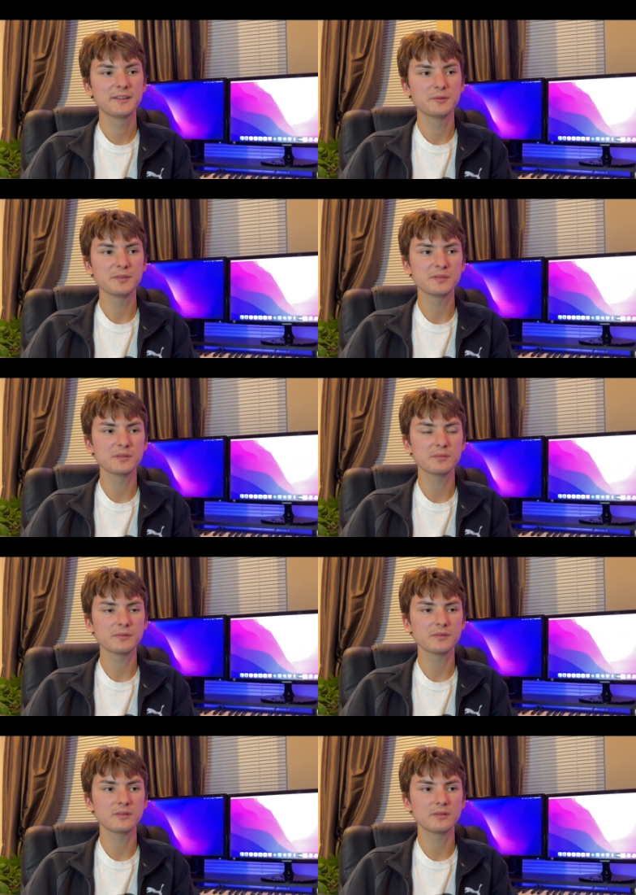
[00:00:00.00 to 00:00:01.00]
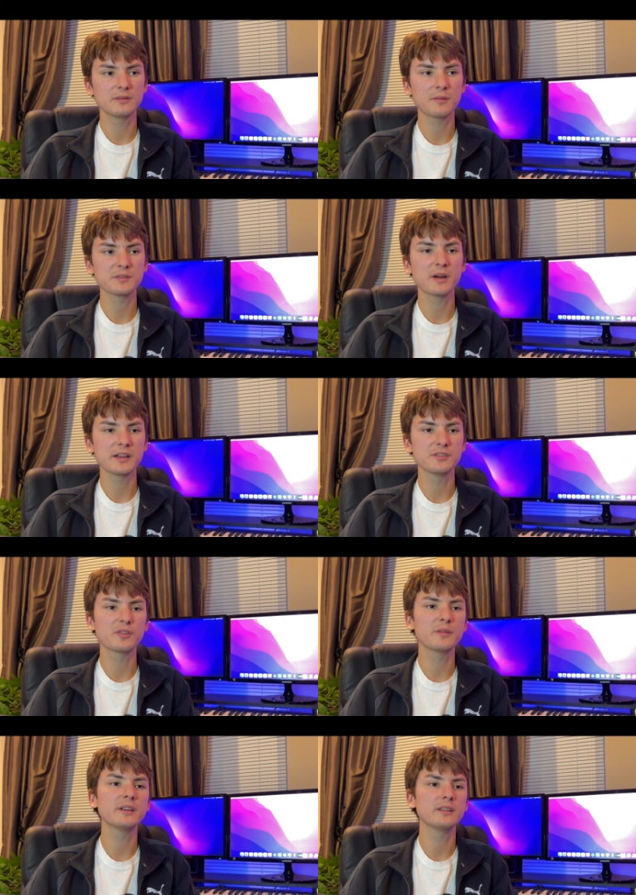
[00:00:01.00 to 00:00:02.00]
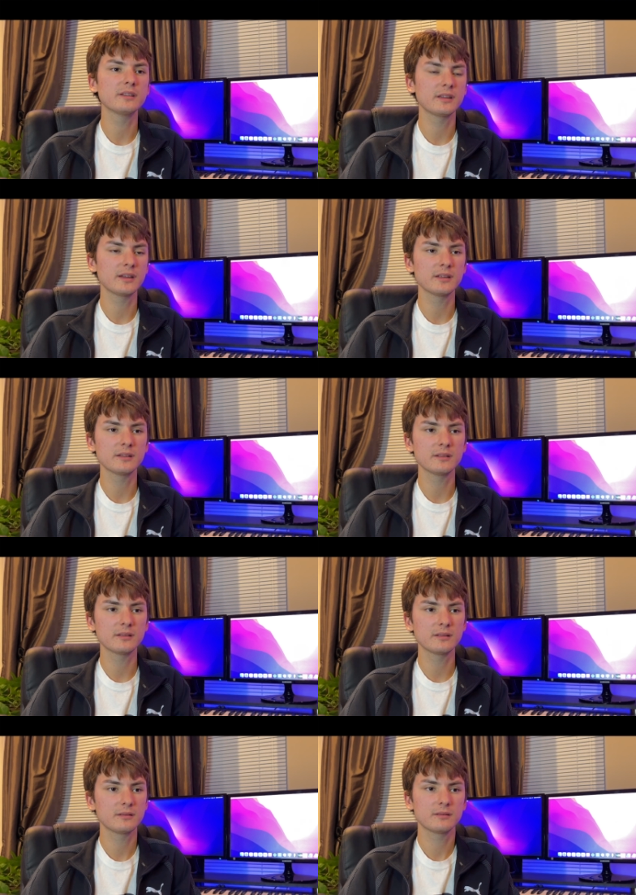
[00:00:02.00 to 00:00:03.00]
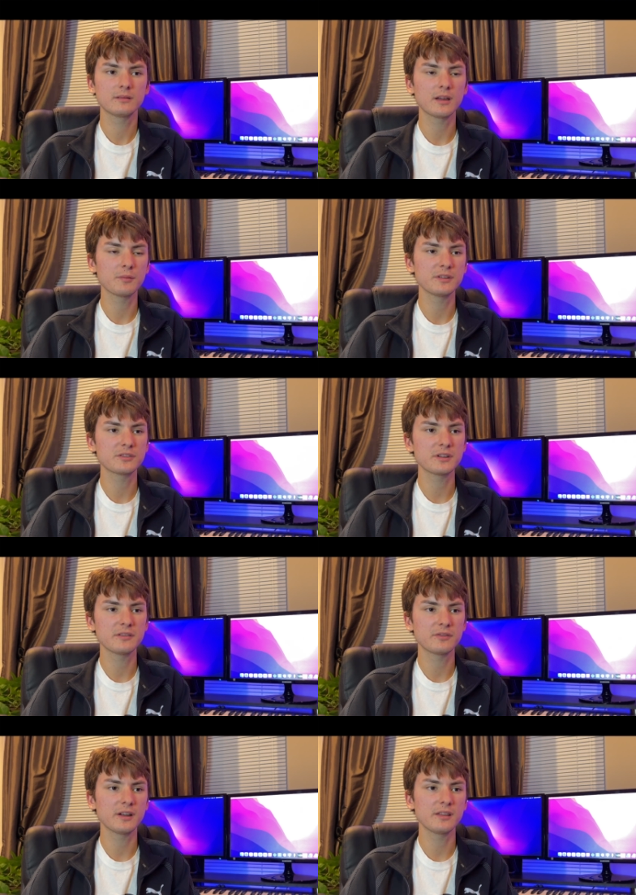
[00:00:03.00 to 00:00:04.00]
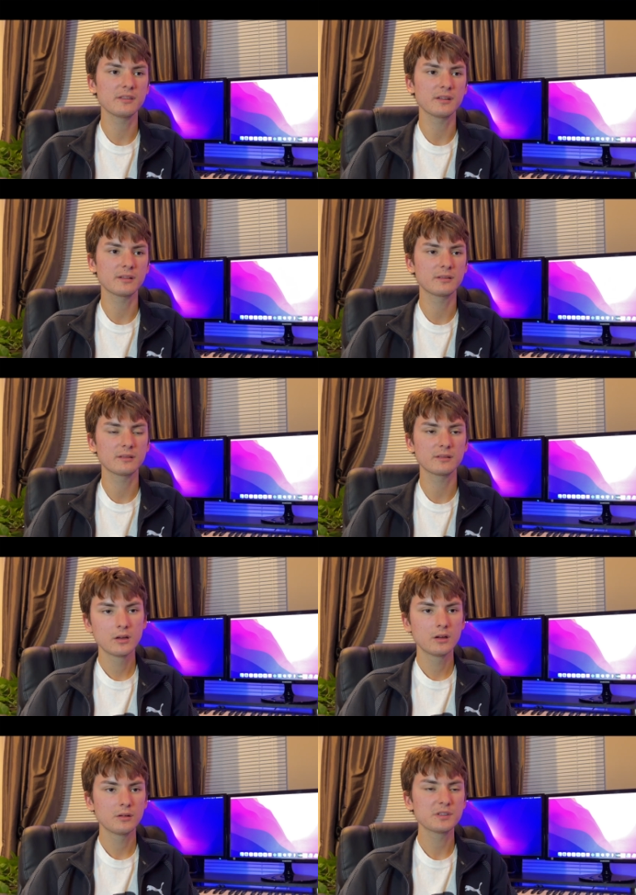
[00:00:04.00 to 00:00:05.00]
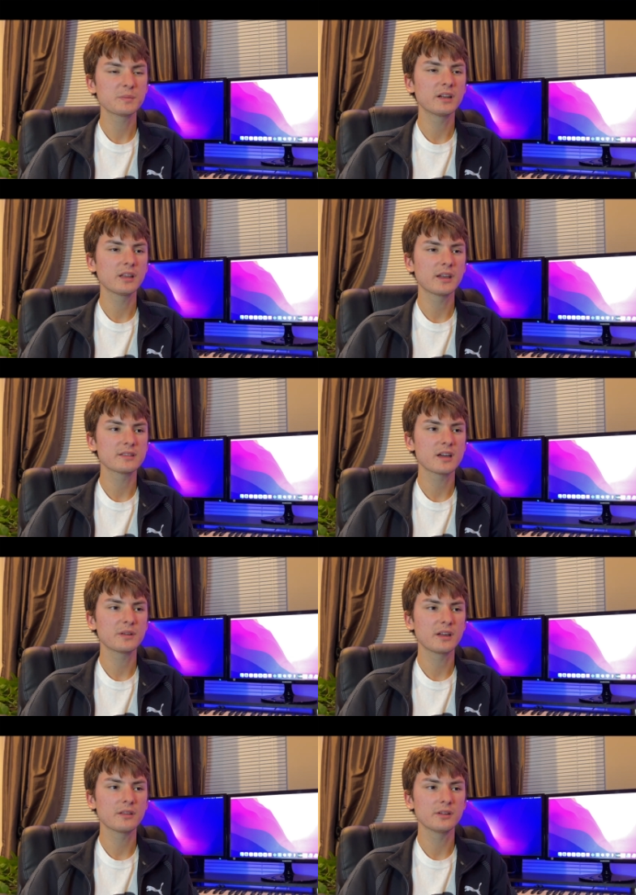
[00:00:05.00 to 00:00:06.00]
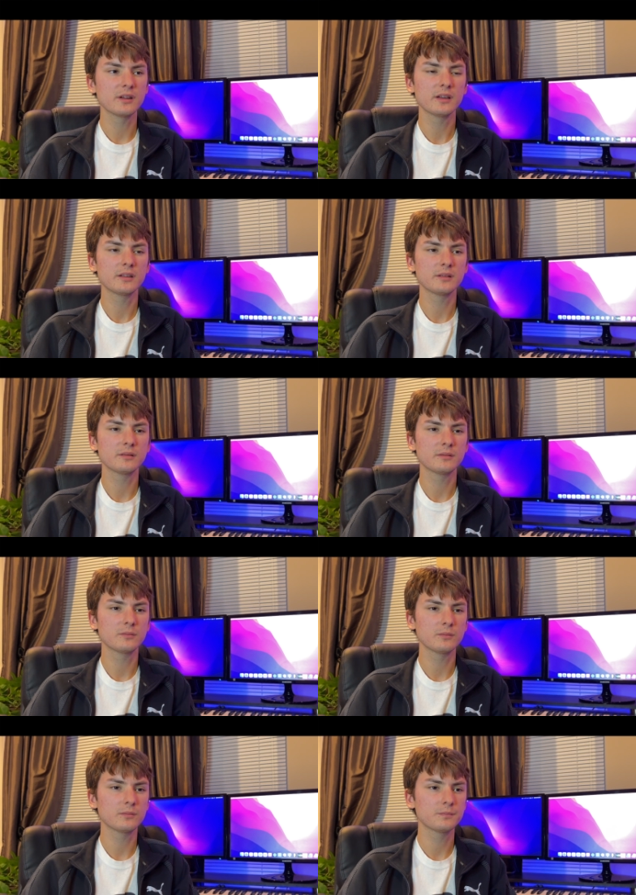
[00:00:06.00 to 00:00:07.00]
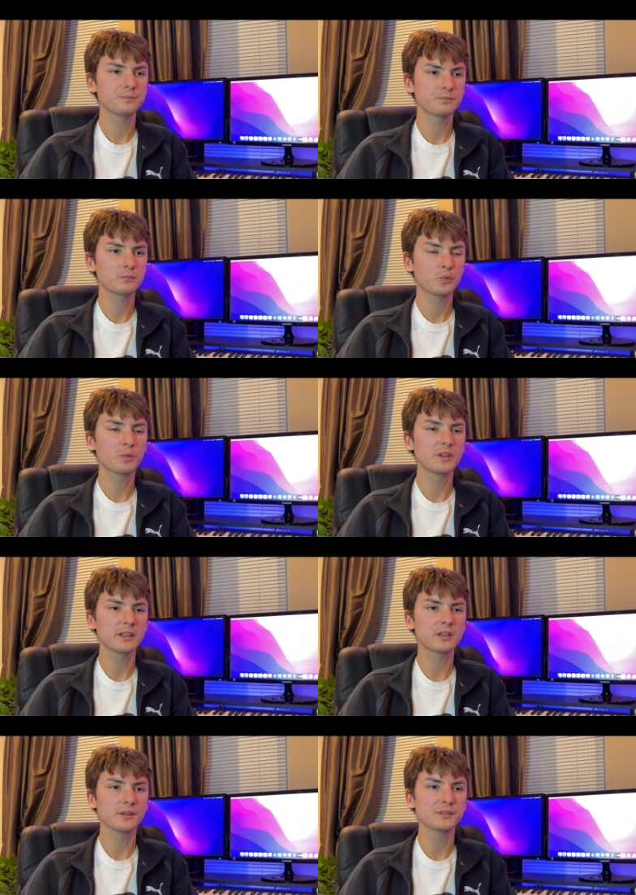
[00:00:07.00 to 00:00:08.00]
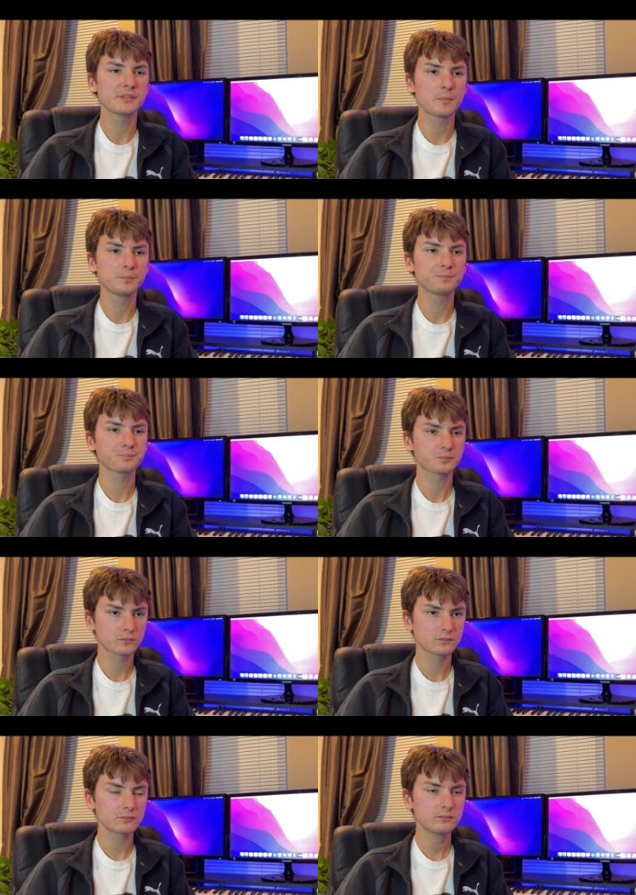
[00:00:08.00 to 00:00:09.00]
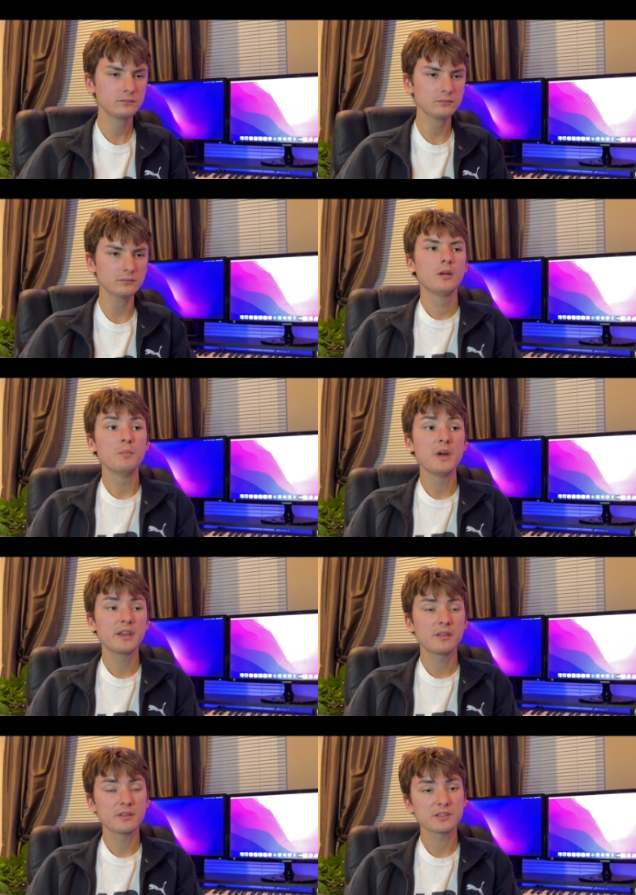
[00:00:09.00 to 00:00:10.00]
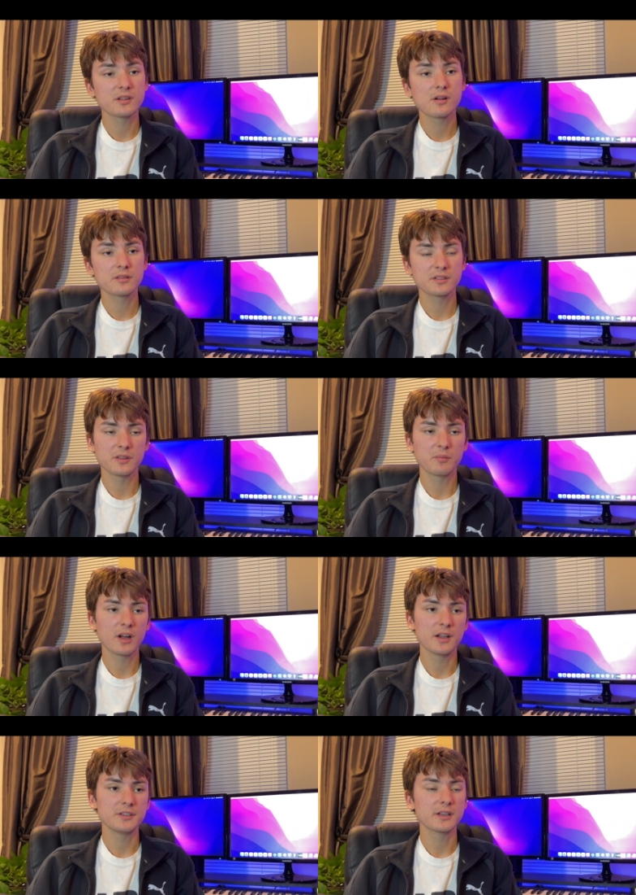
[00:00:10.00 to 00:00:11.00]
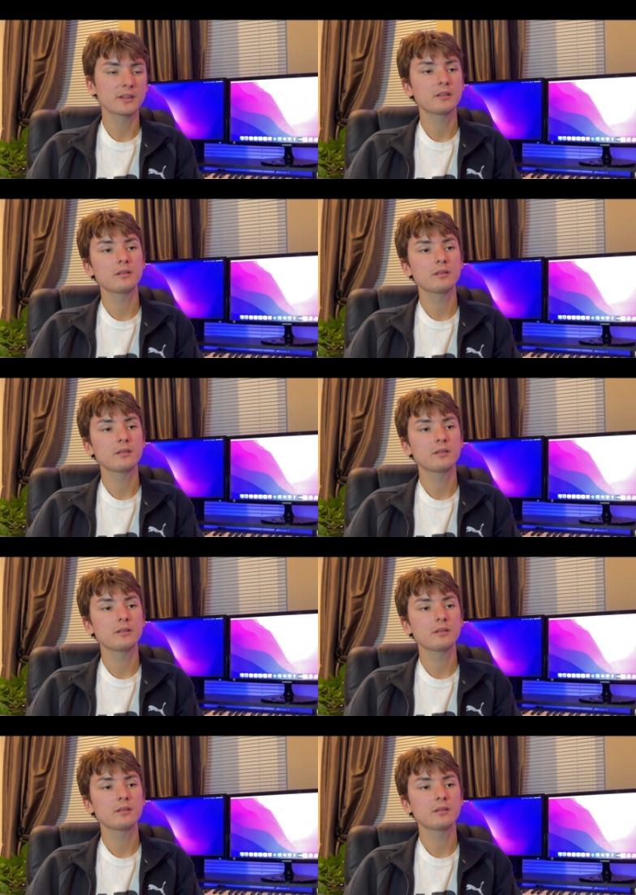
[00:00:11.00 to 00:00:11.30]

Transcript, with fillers: was that was my enjoyment and I wouldn't trade it for anything. We spent a lot of time together and we're really close. Many of the songs on the project